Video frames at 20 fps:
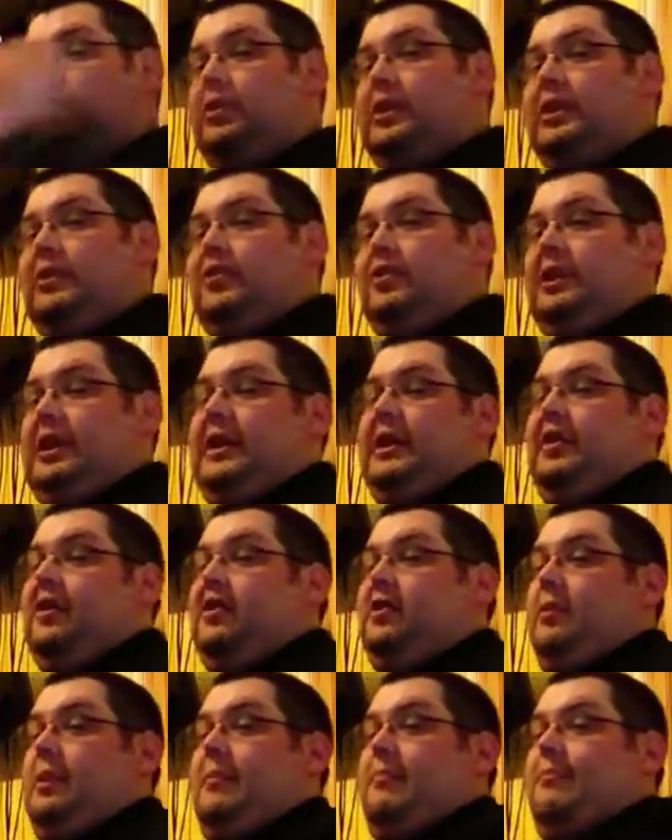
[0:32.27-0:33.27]
really could get
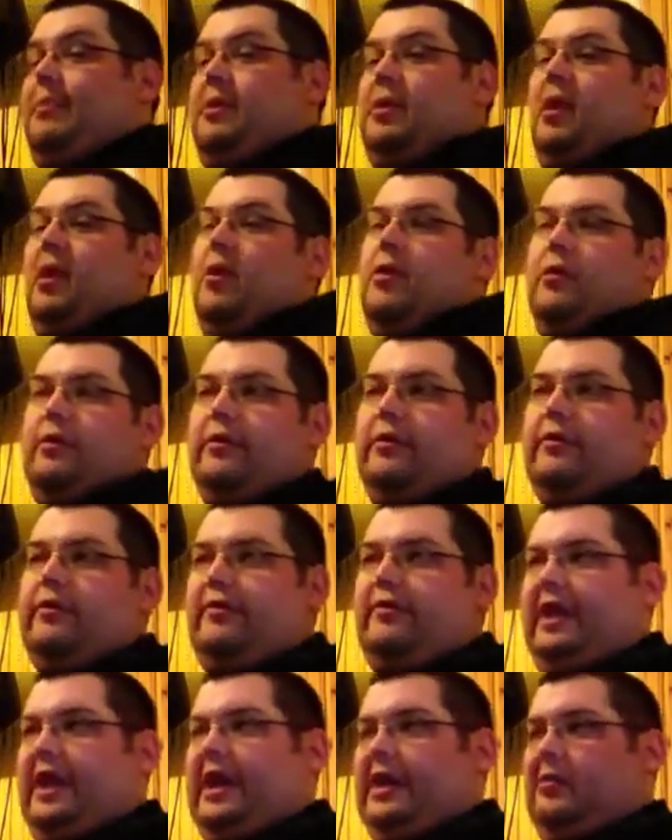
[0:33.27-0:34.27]
into it beyond,
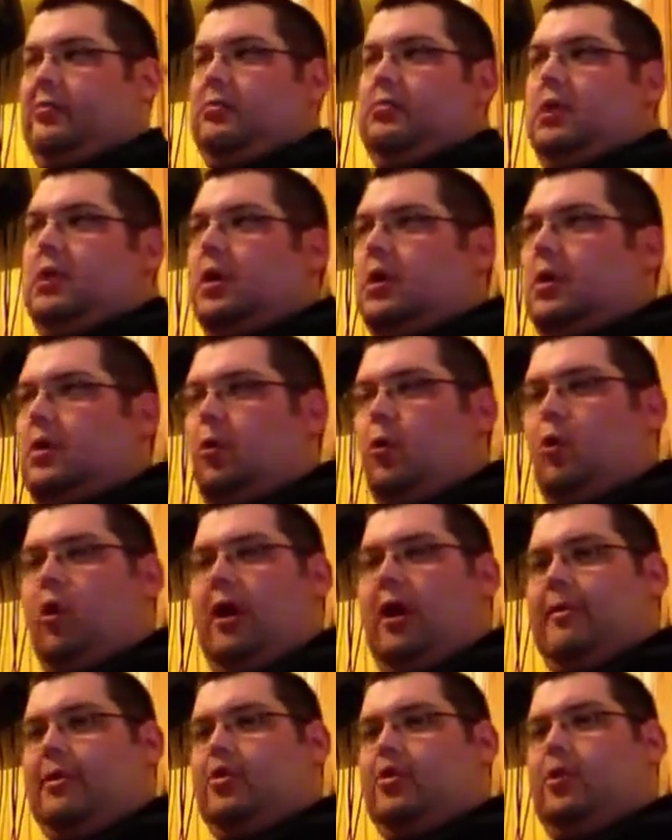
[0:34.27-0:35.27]
say,
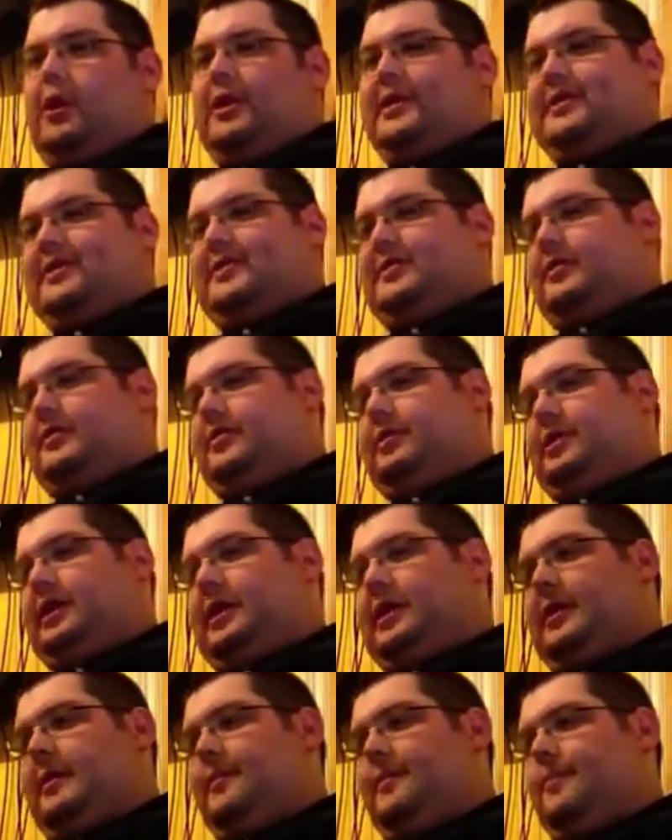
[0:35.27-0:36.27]
Warhammer Quest
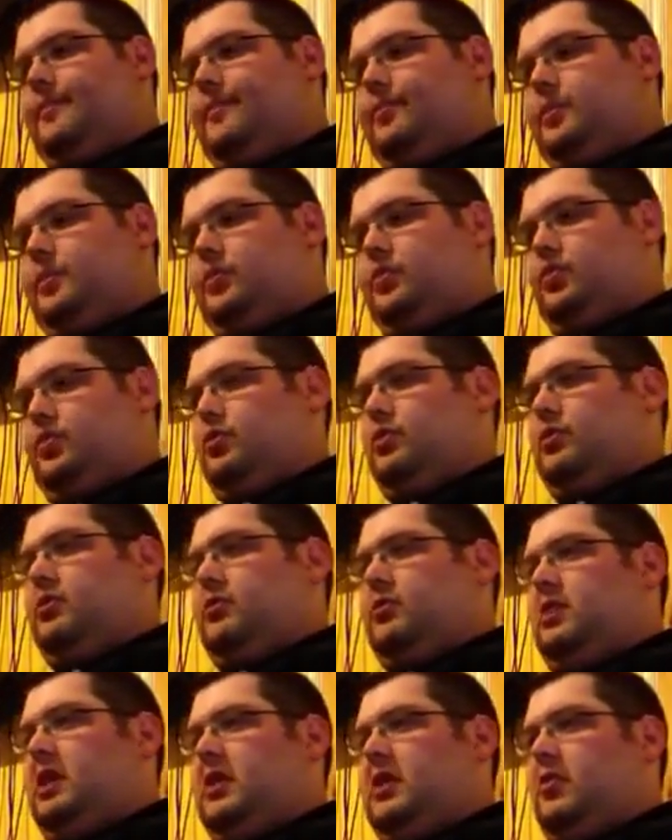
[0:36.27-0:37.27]
and
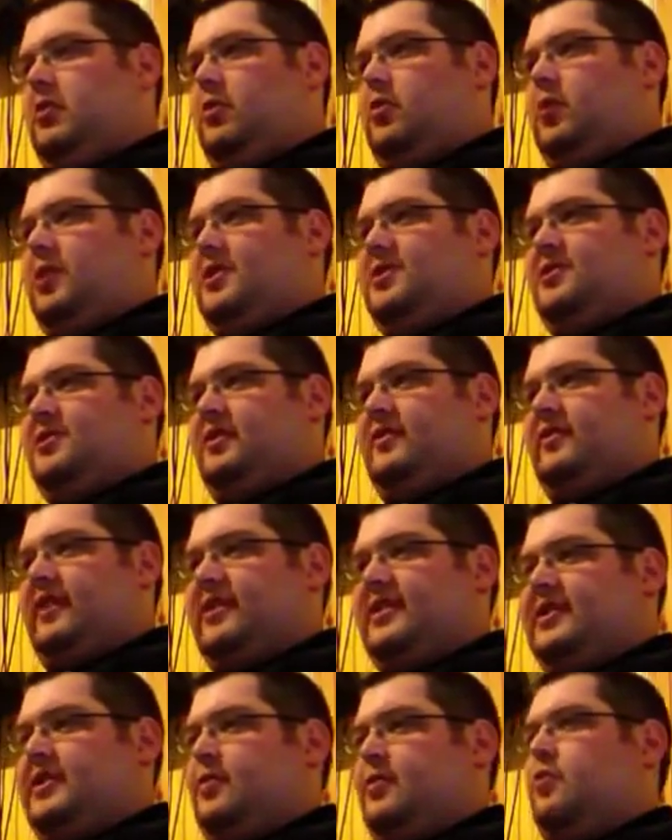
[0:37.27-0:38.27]
Hero Quest and
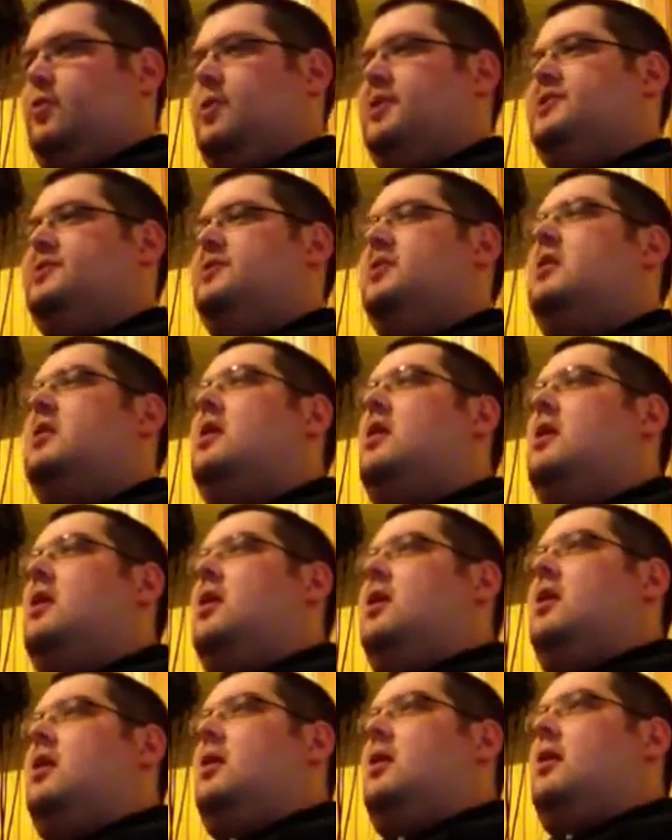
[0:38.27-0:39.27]
Advanced Hero Quest.
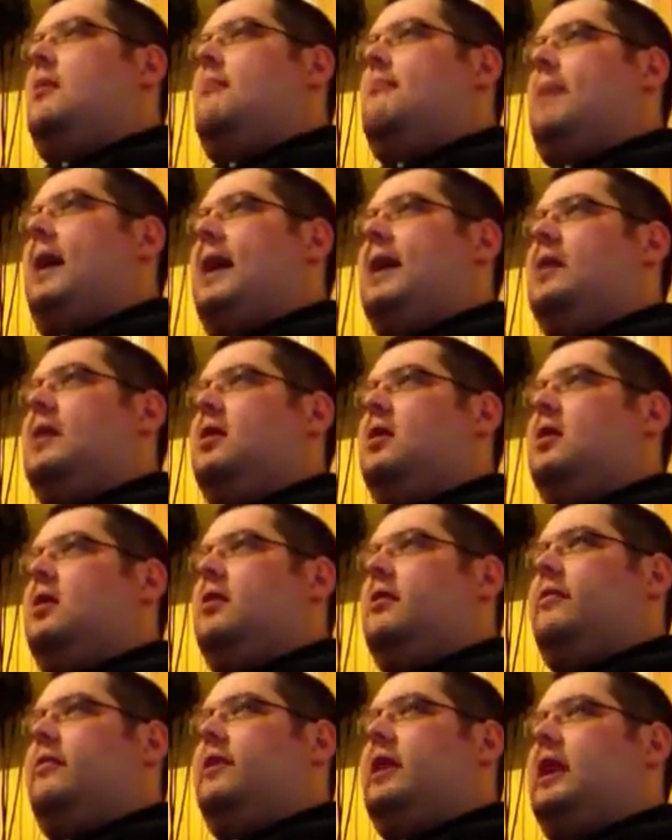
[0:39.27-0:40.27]
My
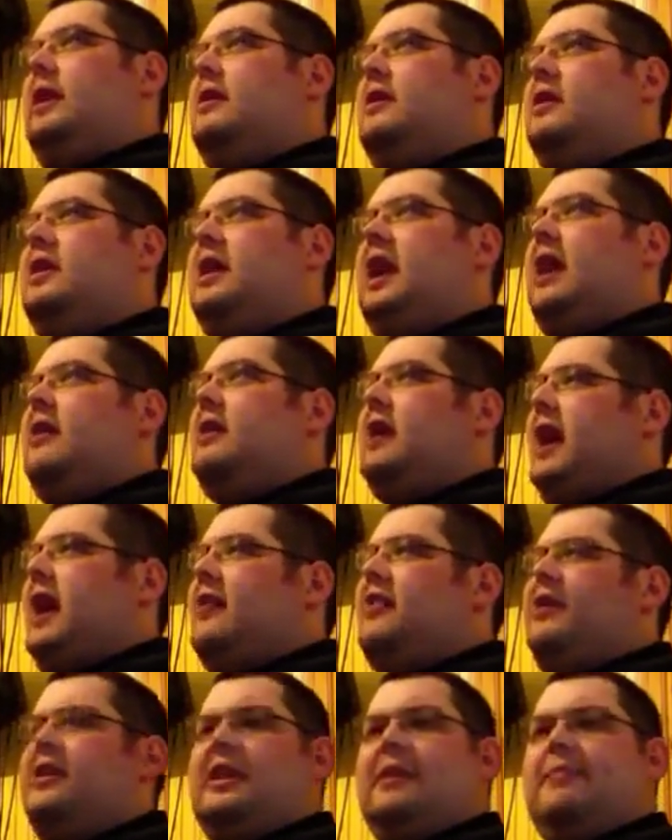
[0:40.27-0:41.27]
love, and I
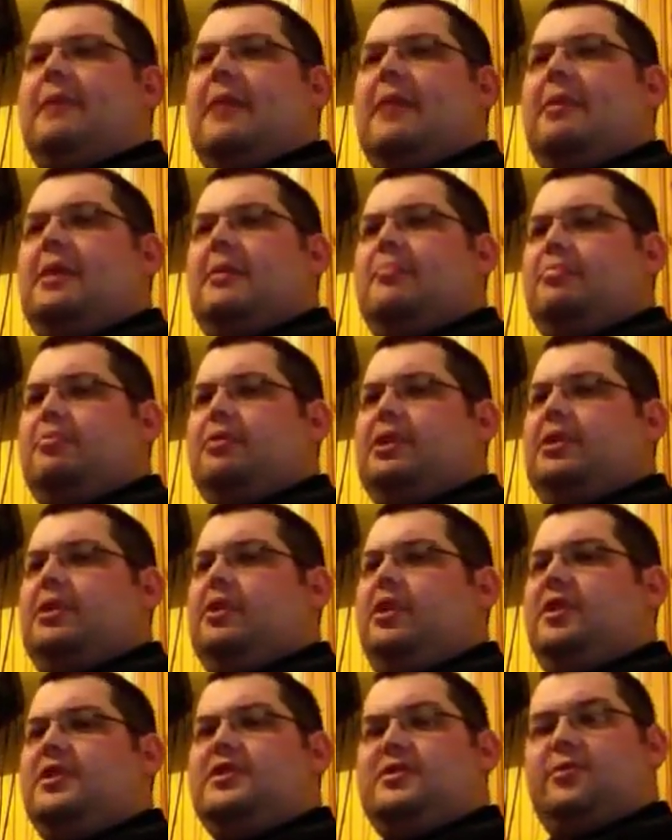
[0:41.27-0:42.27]
think that might have been a
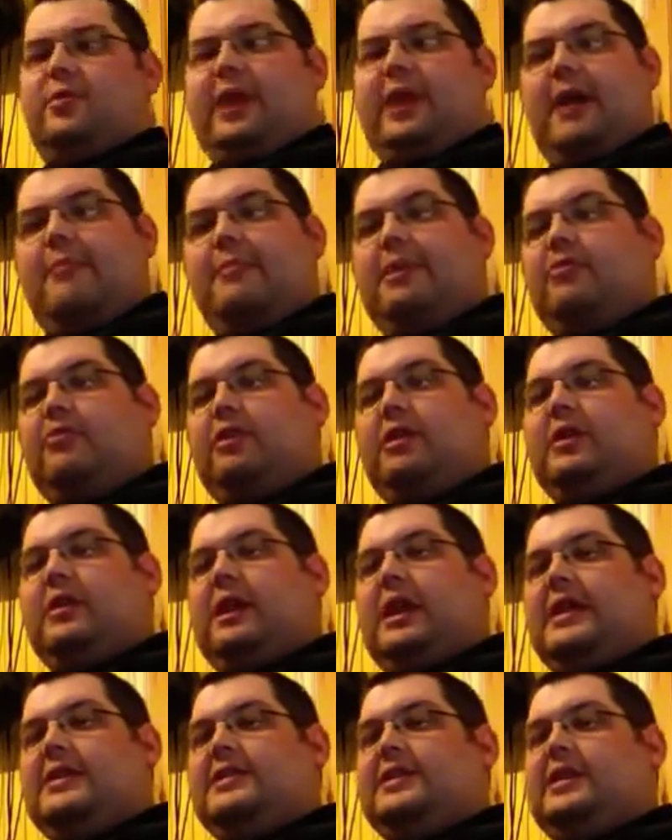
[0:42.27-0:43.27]
precursor without me
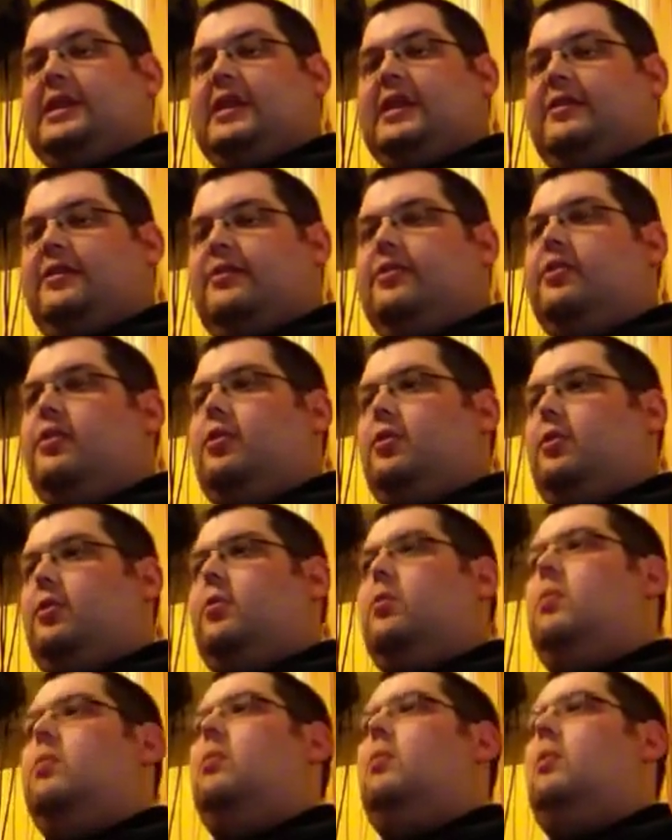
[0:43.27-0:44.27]
realising it,
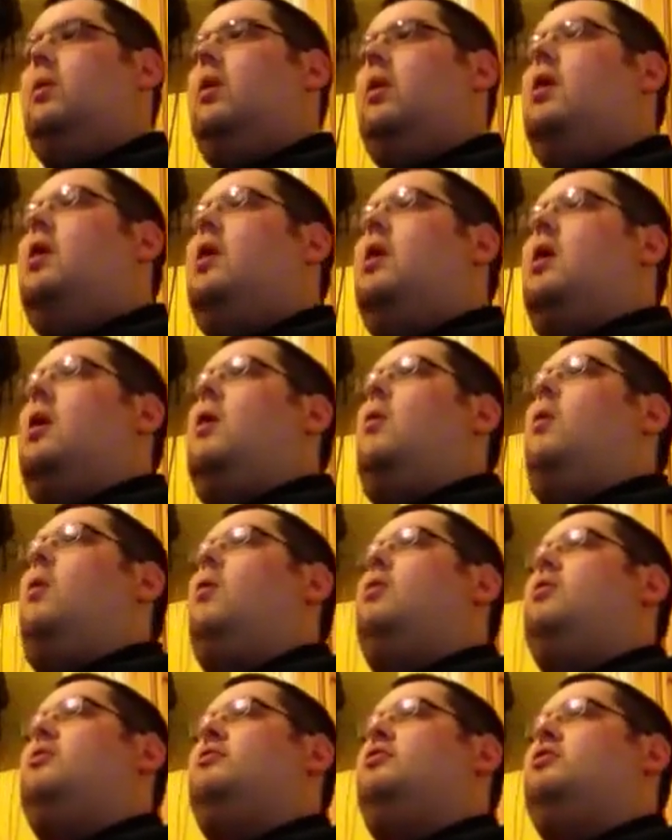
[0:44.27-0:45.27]
to what
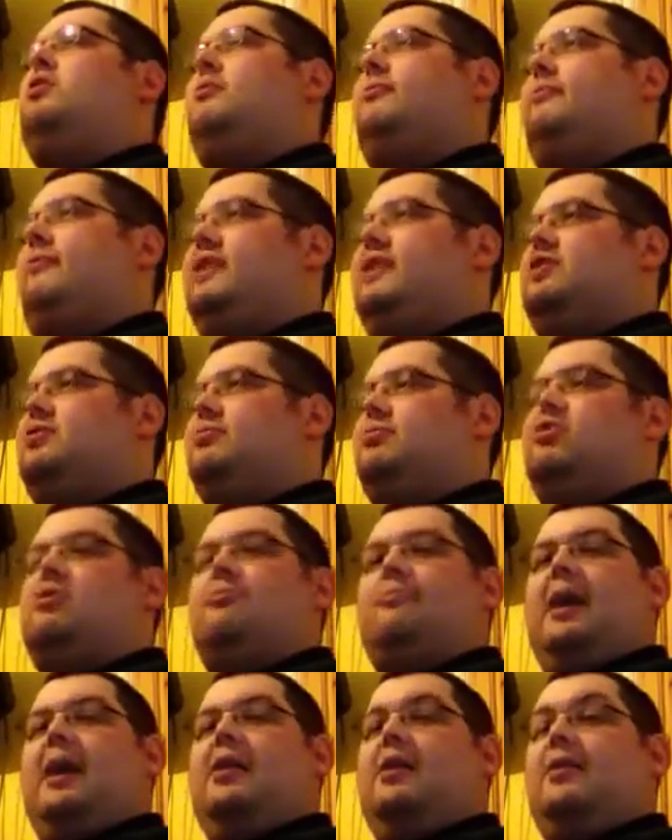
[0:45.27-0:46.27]
would eventually
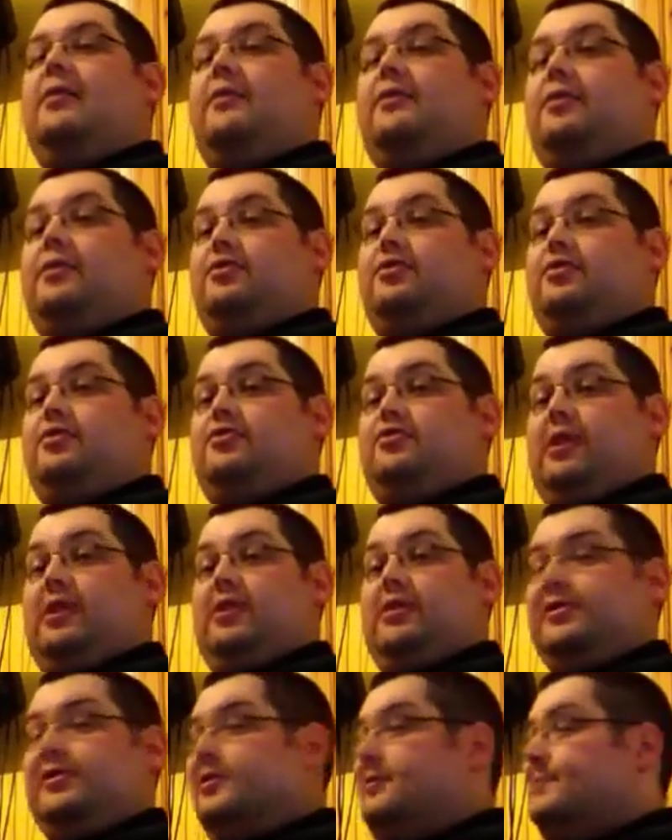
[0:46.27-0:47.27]
become my love of Dungeons &
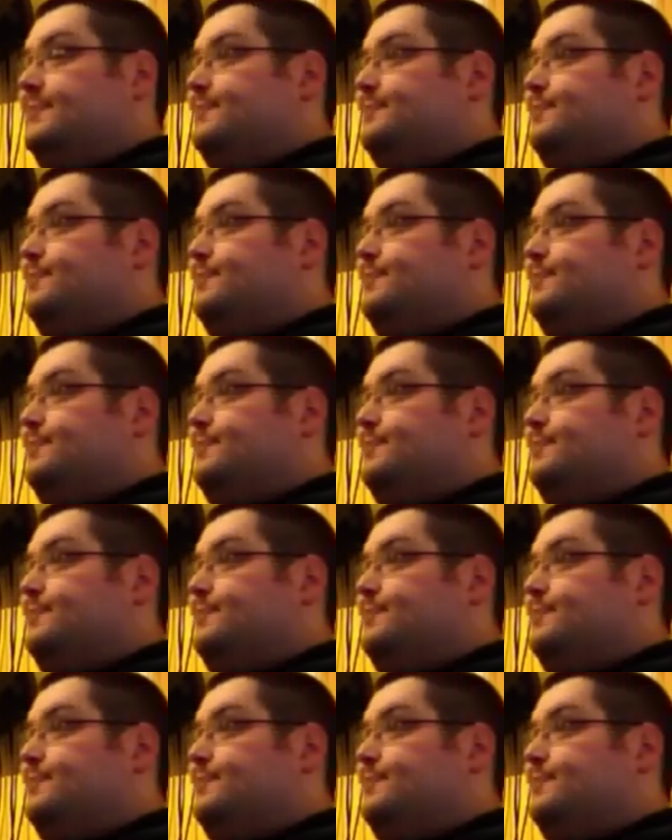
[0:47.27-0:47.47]
Dragons.